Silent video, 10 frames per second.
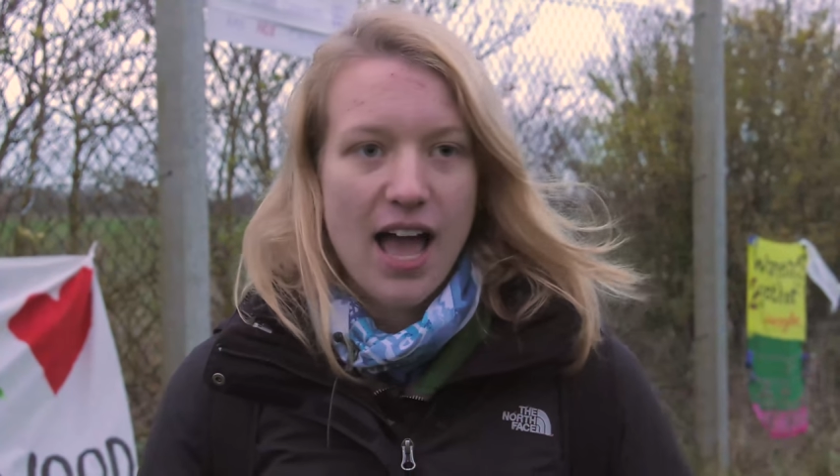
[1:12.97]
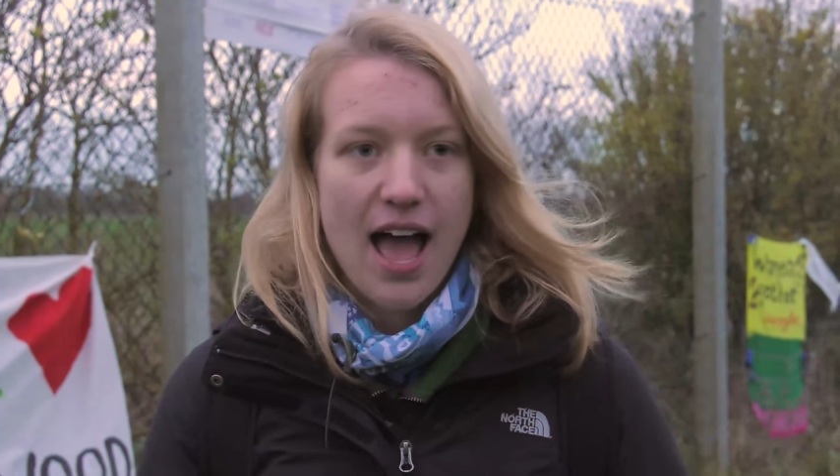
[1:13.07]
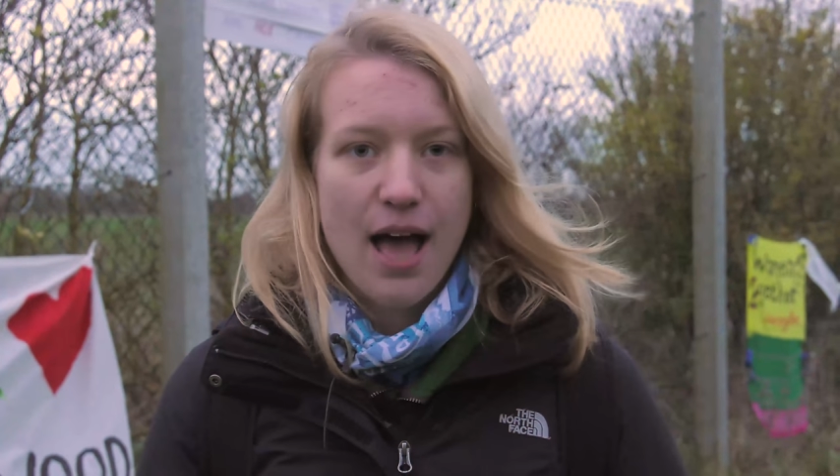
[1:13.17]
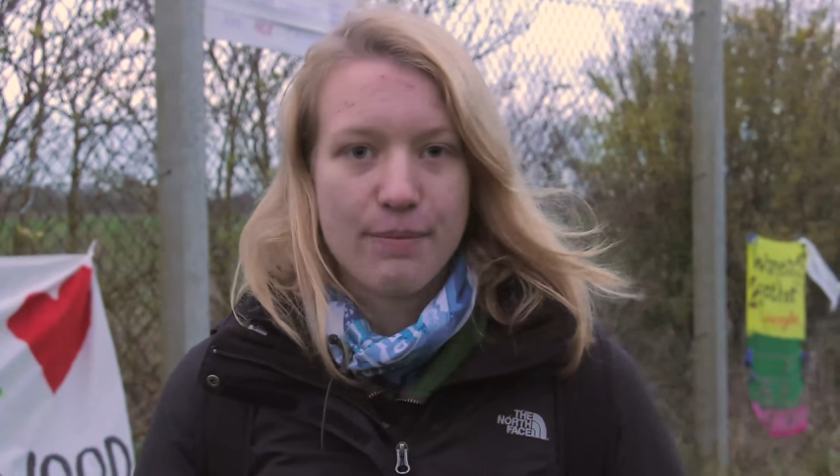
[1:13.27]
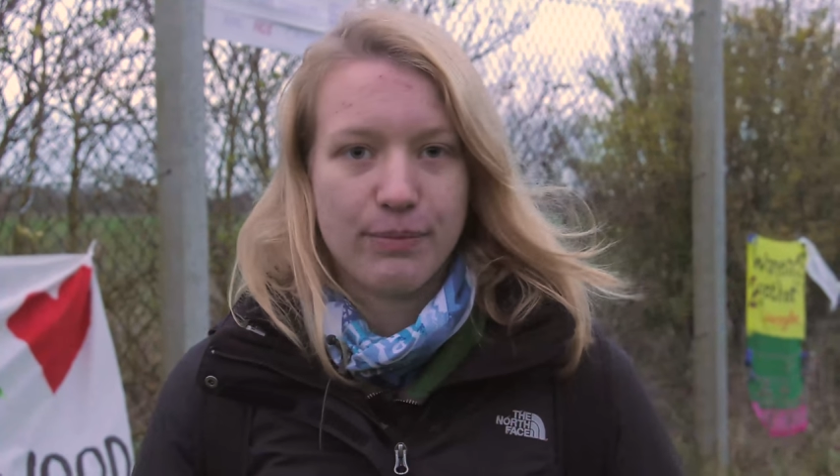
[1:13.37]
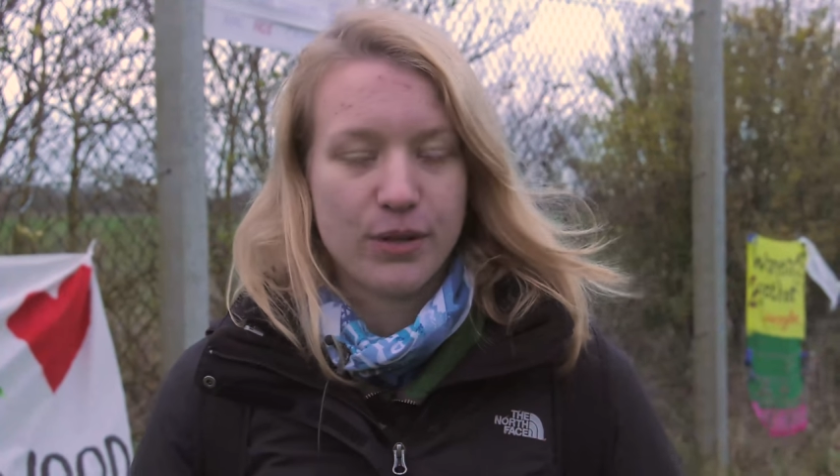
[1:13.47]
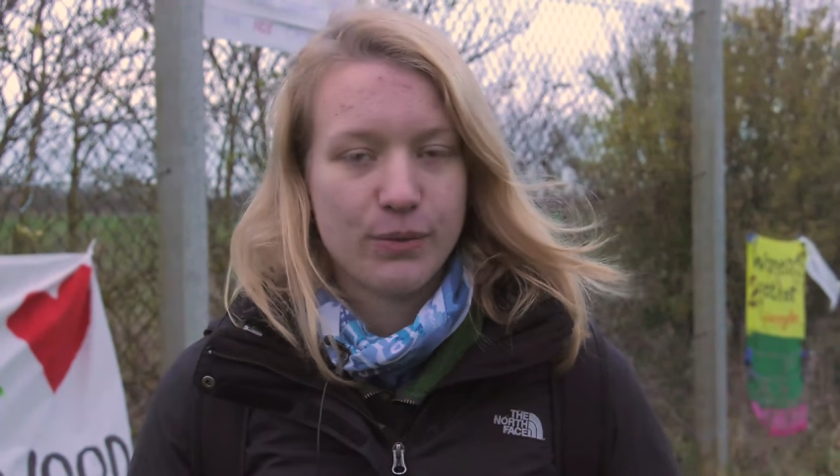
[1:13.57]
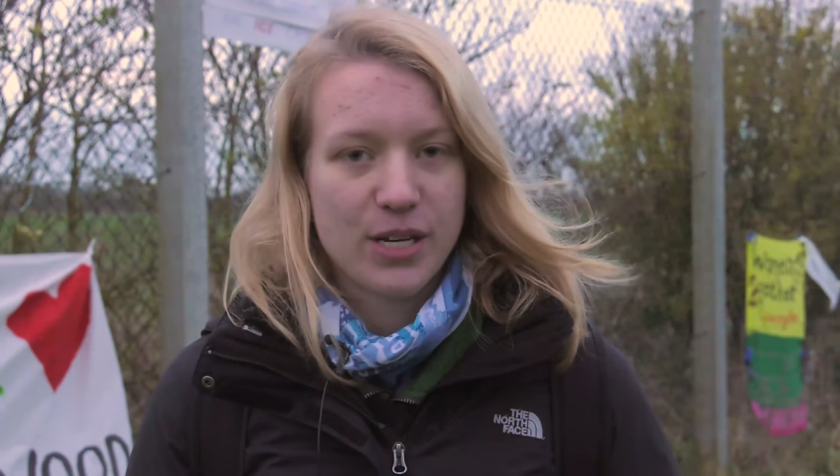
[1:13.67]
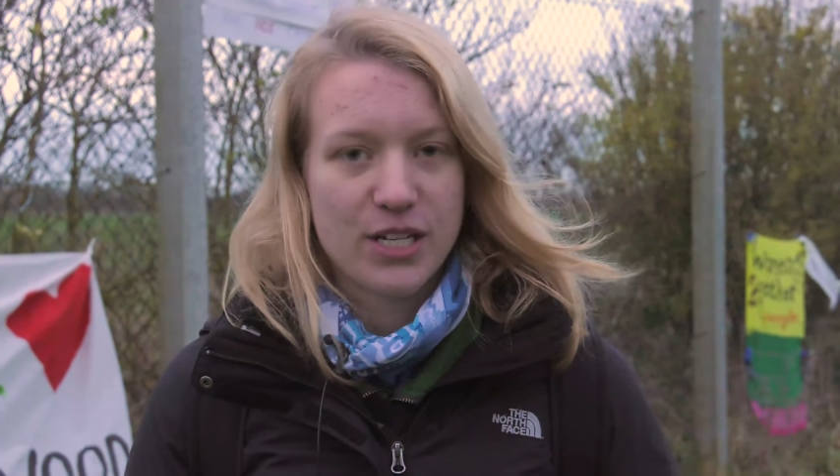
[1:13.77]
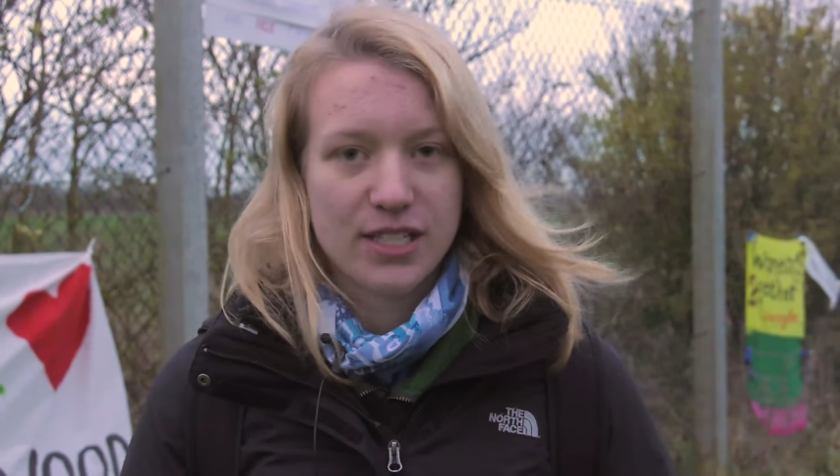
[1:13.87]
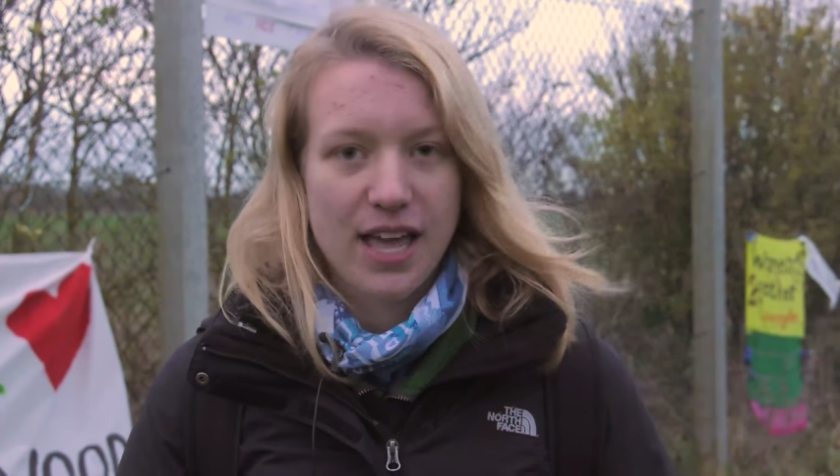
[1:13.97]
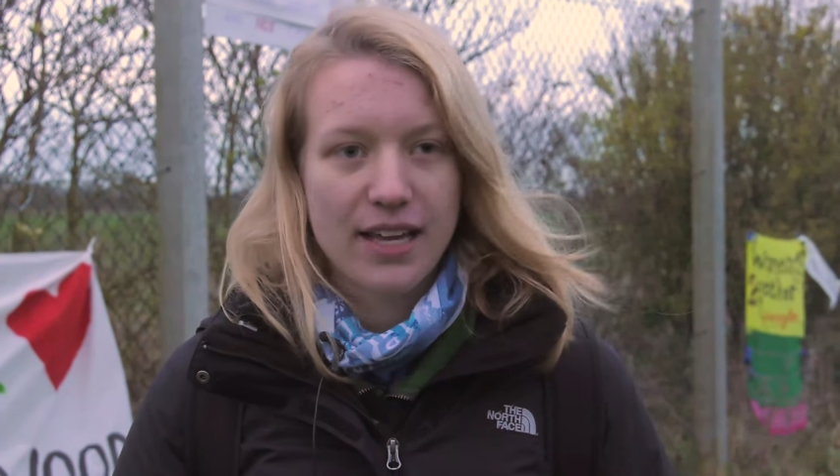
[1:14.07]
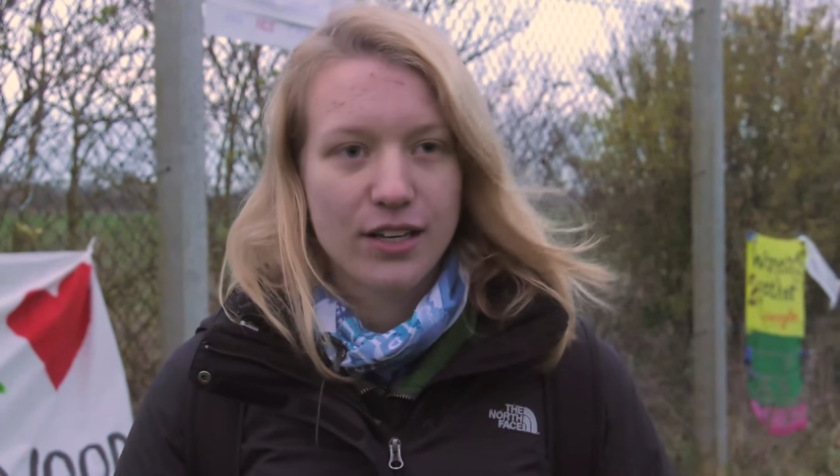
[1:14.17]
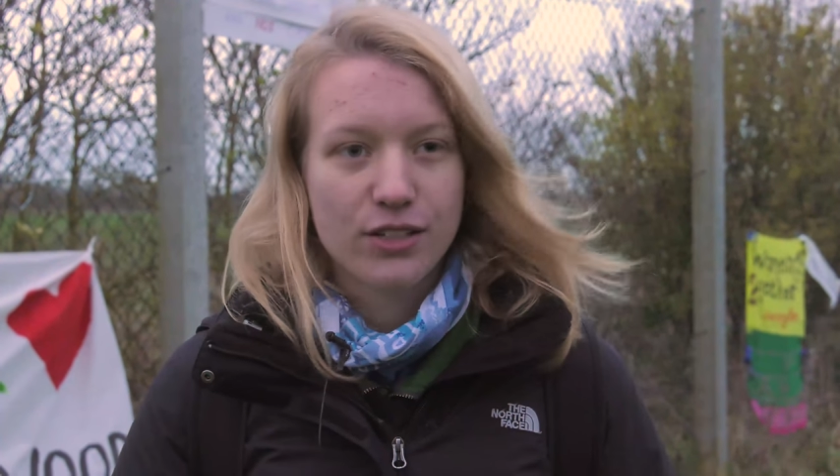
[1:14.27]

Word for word: um, which is like